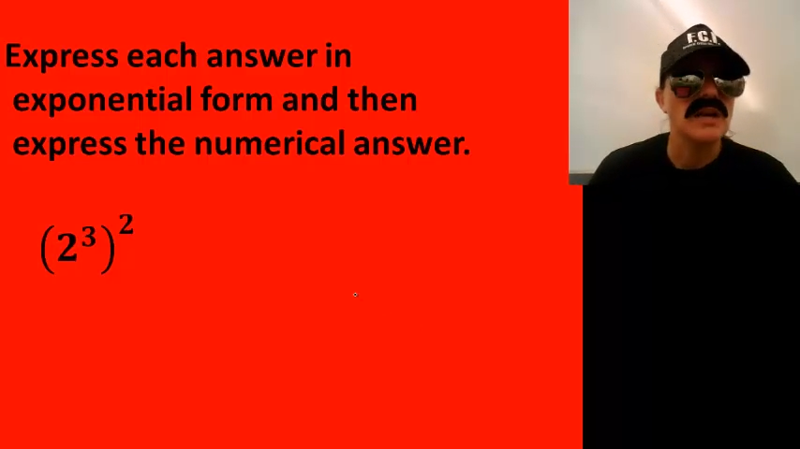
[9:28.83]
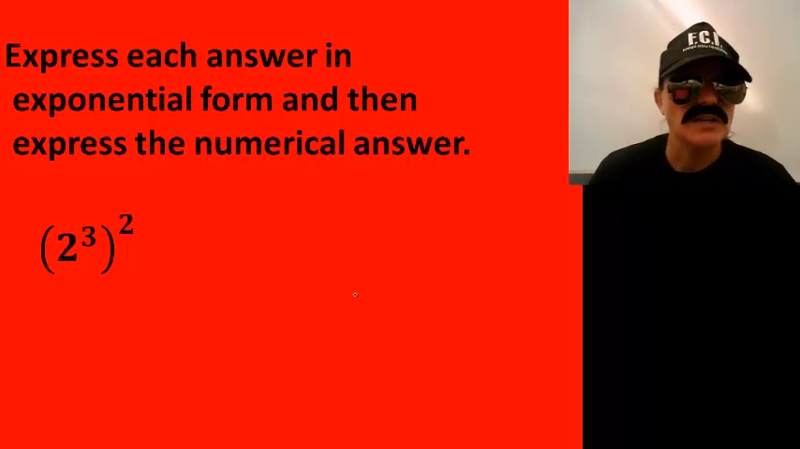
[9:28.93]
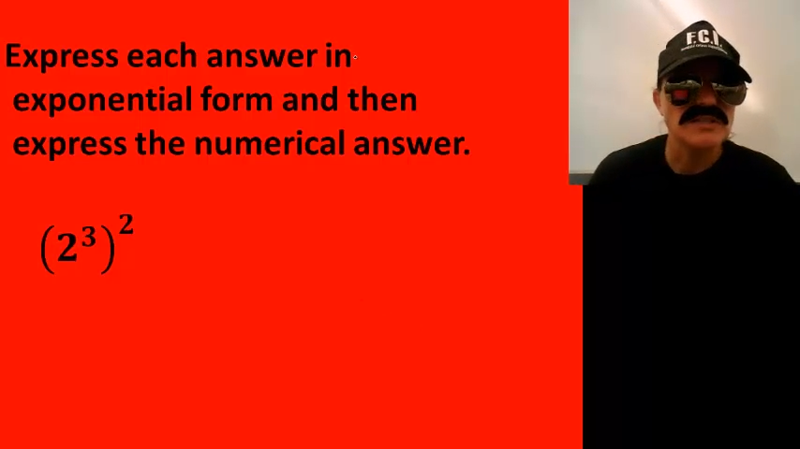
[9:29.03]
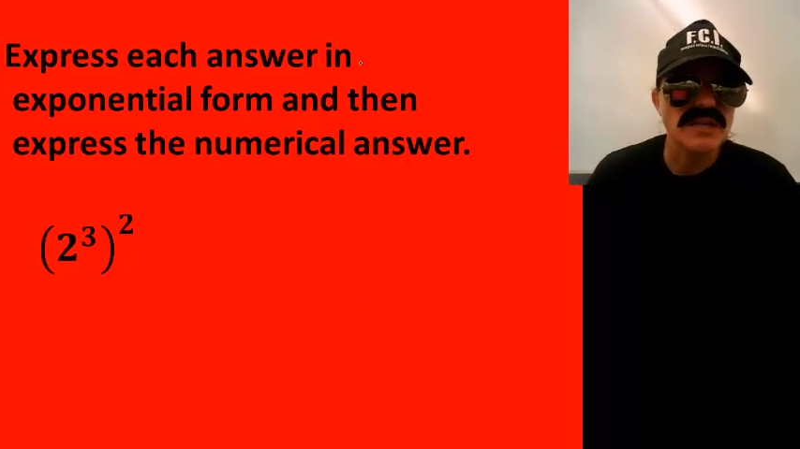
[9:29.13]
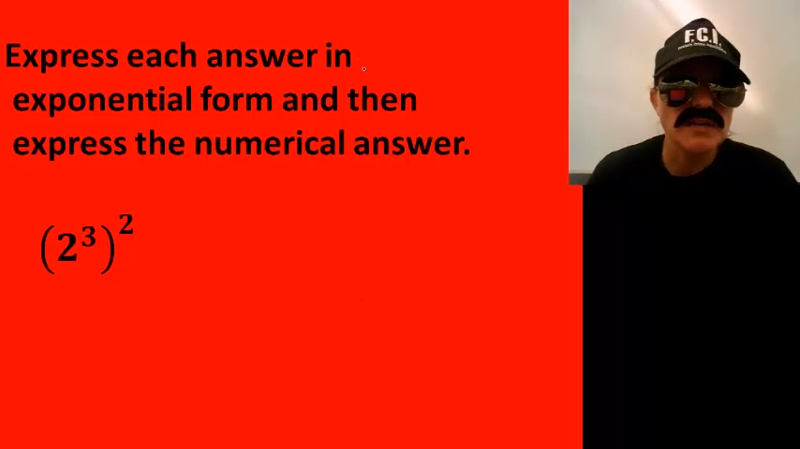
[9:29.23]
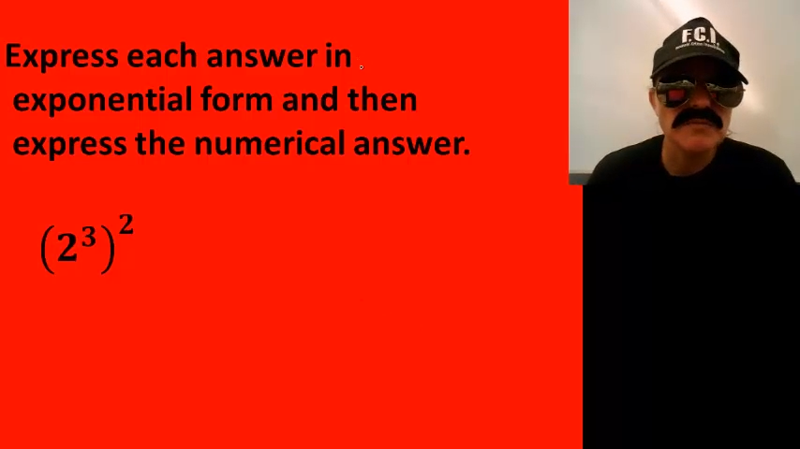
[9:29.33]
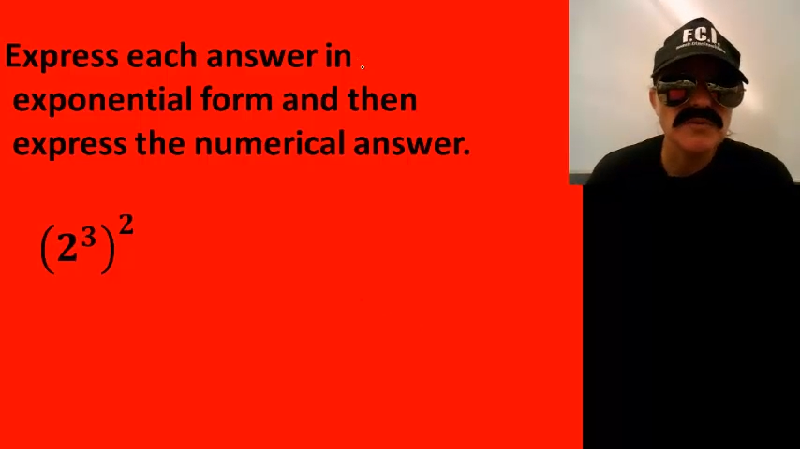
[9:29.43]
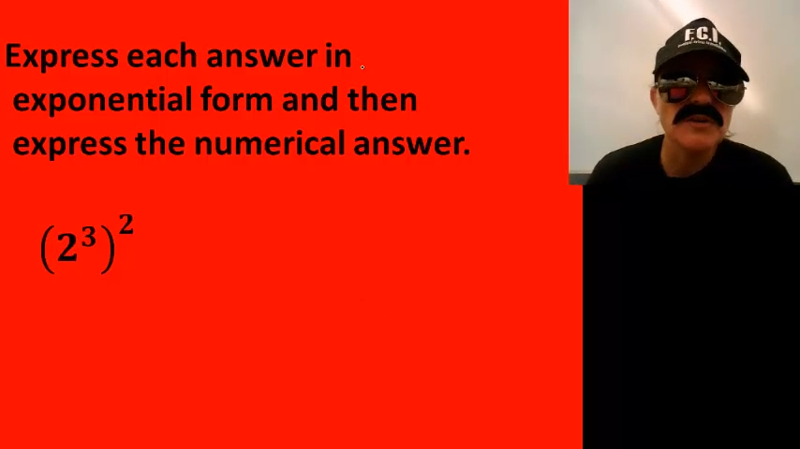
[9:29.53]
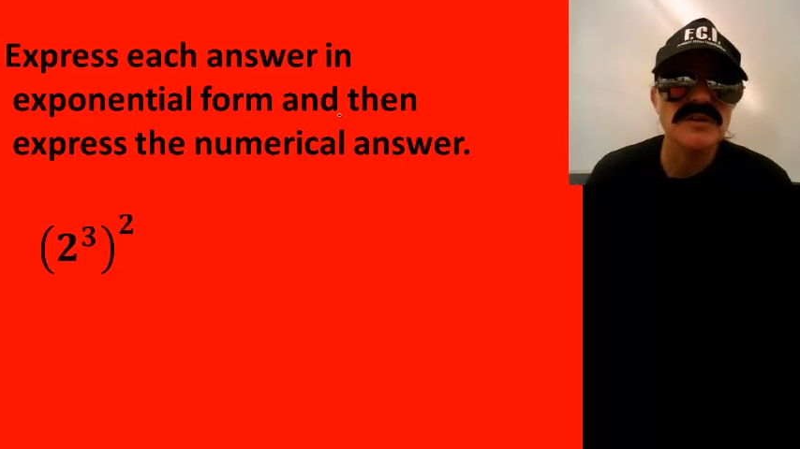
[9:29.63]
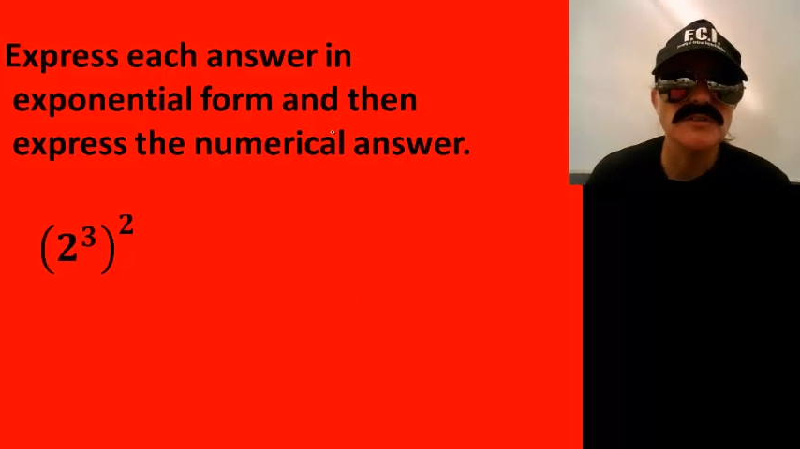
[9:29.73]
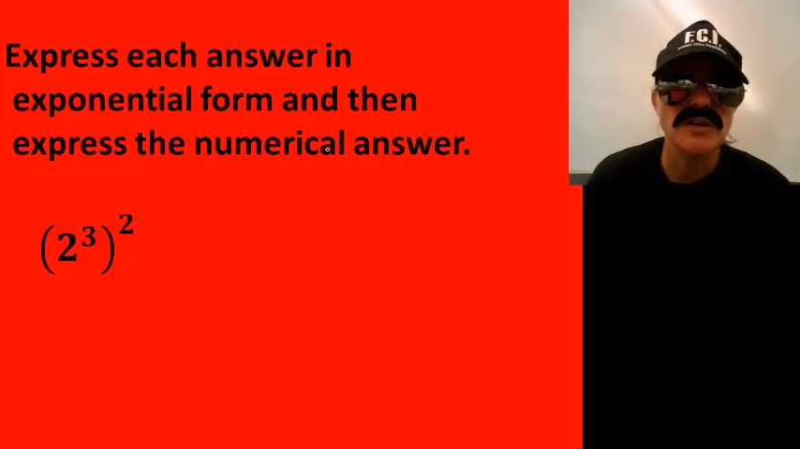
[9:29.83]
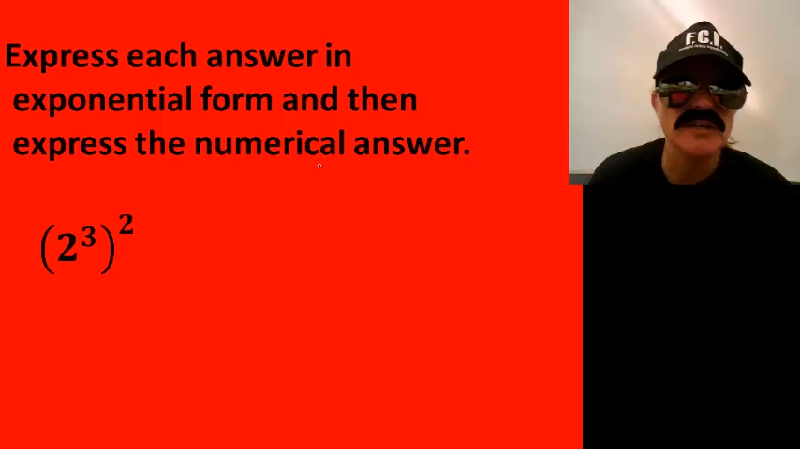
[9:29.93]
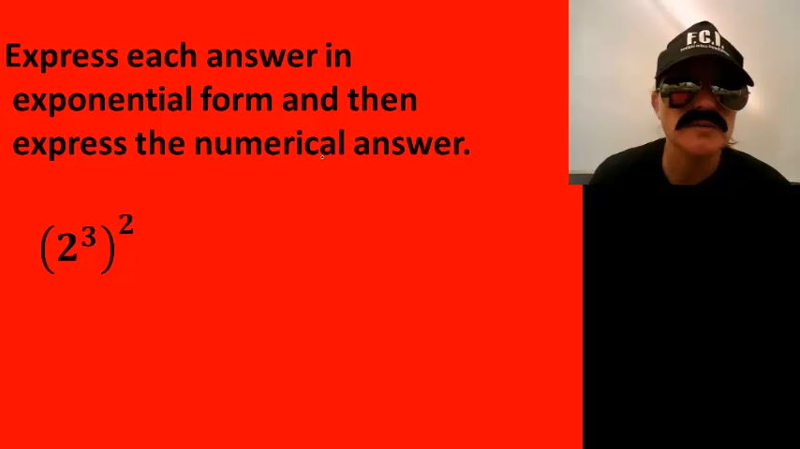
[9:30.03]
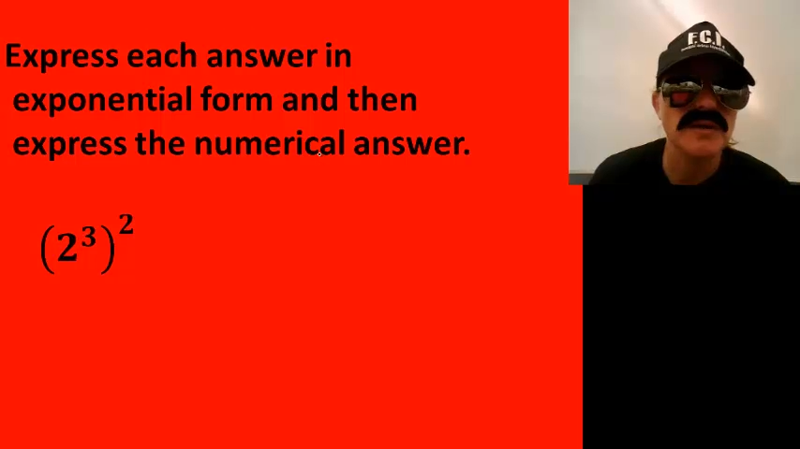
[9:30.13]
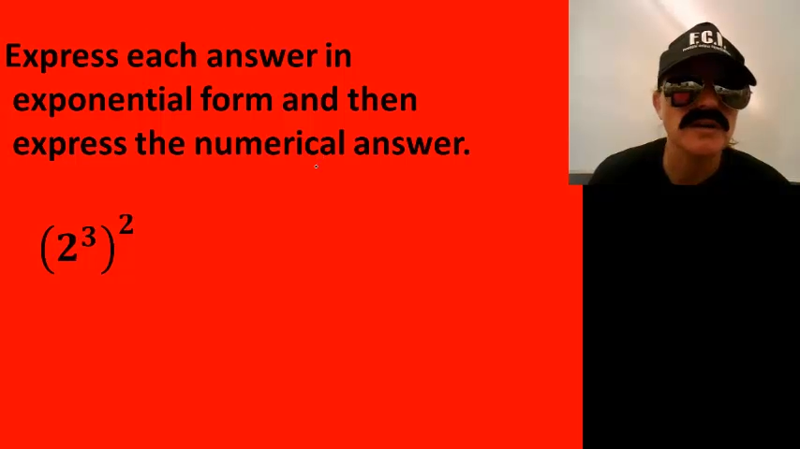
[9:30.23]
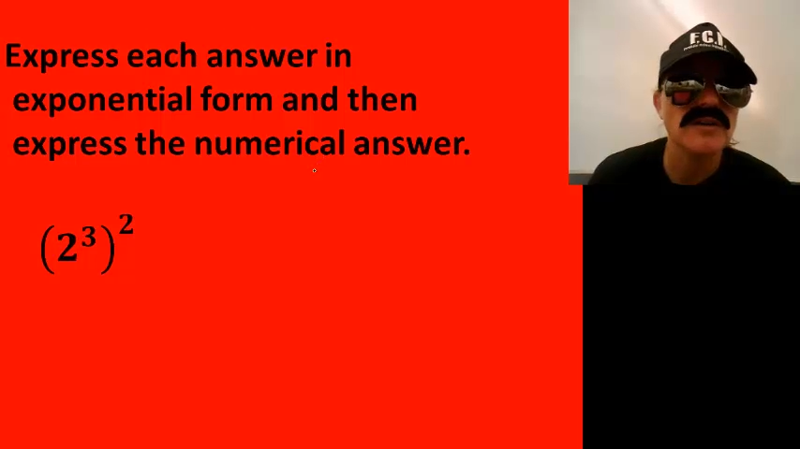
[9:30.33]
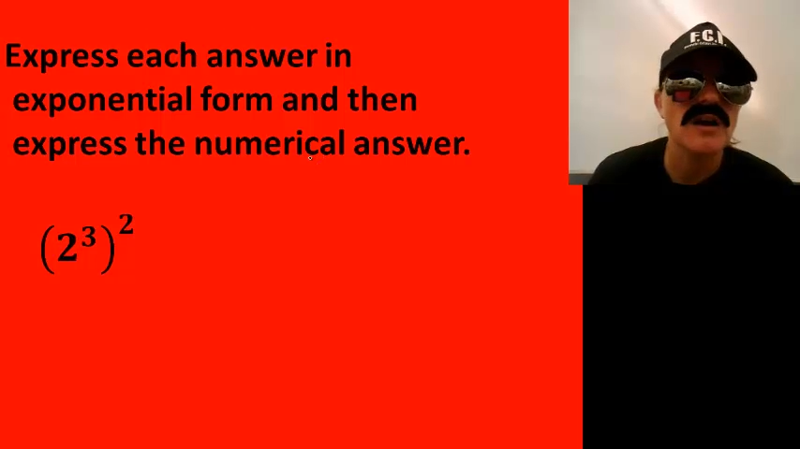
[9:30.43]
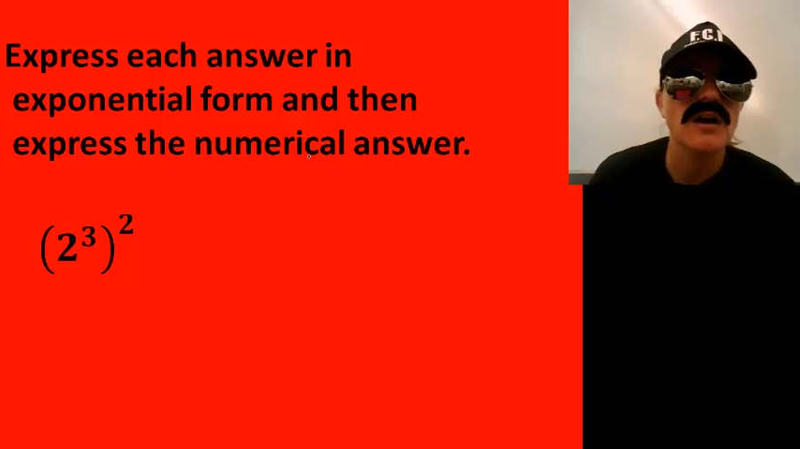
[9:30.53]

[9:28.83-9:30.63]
last type we're going to talk about